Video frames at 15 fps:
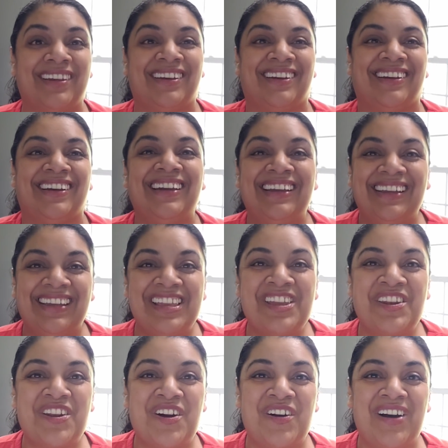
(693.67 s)

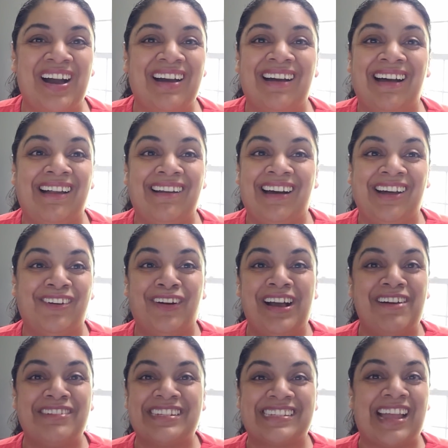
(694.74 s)
I don't
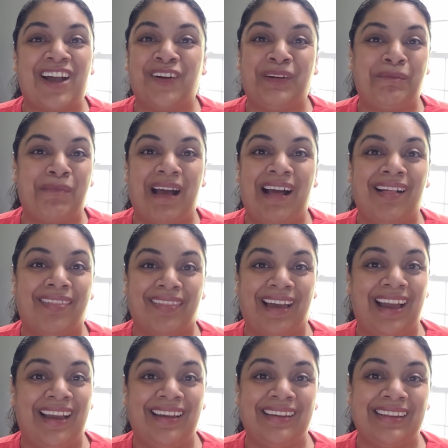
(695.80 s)
have a style in math.
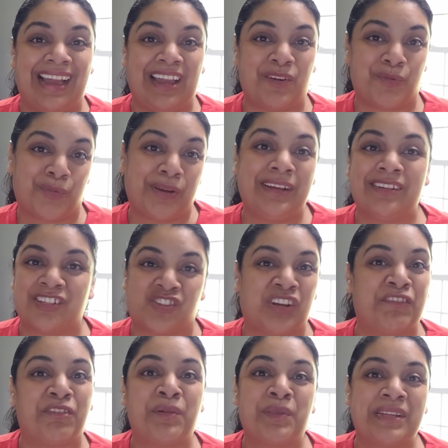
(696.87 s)
I read
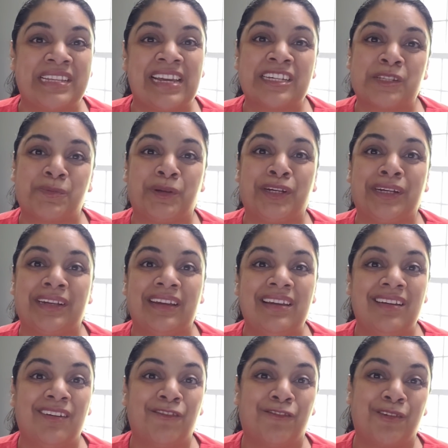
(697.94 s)
straight from the textbook,
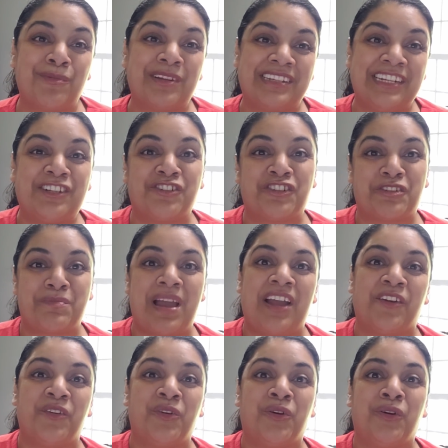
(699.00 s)
from the teacher's
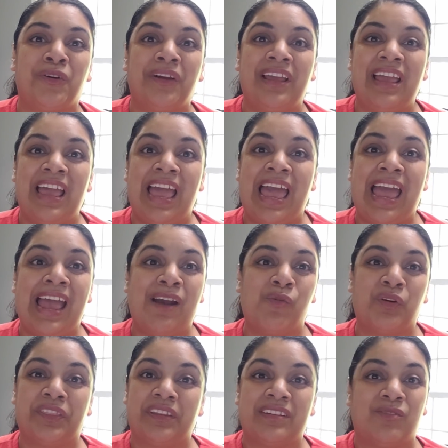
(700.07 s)
manual, and
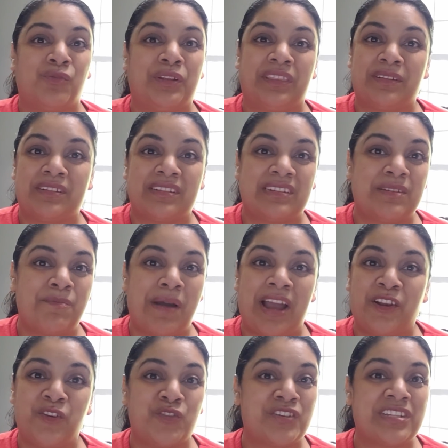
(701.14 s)
what the
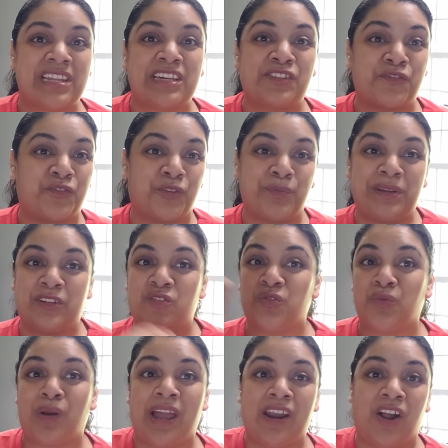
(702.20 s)
manual says for me to
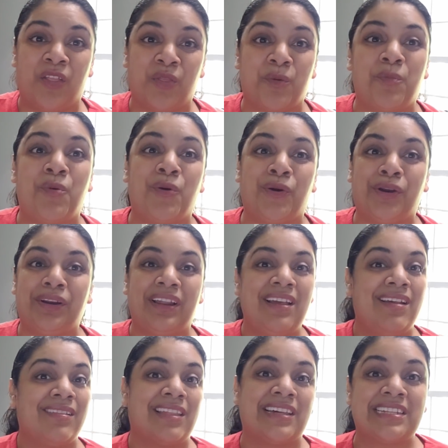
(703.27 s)
write on the board.
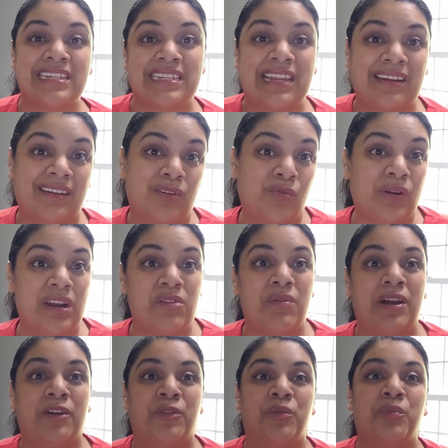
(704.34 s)
That's exactly what I
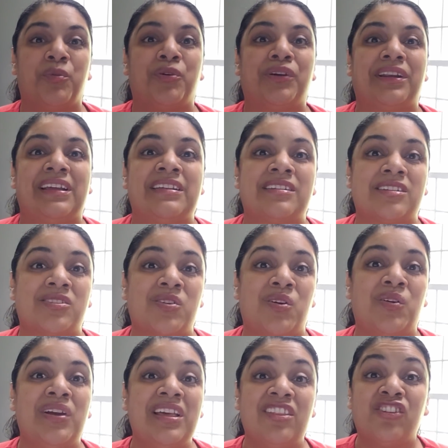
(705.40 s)
write on the board. And
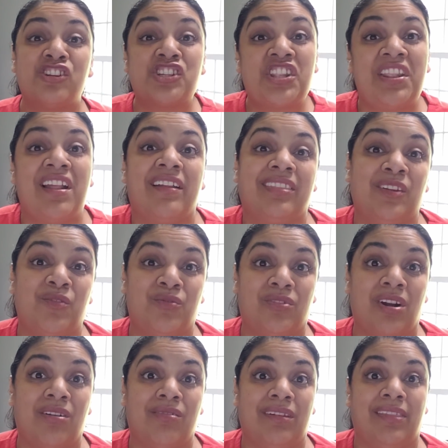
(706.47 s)
so there's nothing
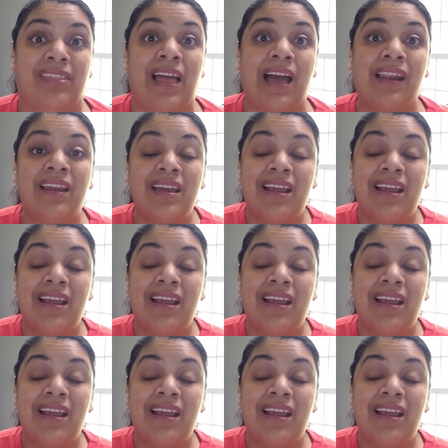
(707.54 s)
wrong with that.